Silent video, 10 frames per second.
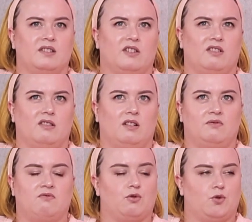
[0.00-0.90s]
and there are
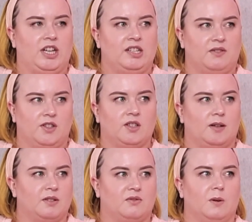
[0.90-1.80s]
3 different
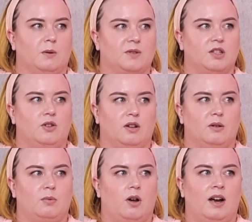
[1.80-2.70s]
types of serums that you can
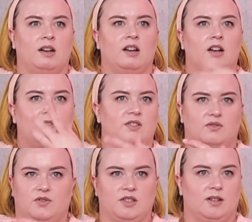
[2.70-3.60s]
apply for
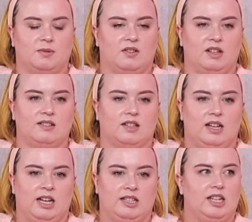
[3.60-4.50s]
different types of things like
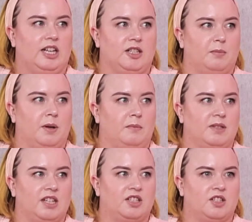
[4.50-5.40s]
anti-aging,
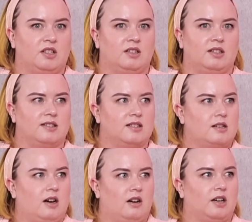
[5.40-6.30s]
pigmentation, and
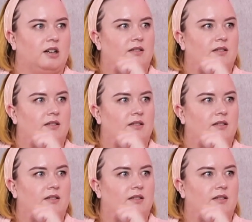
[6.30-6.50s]
scarring.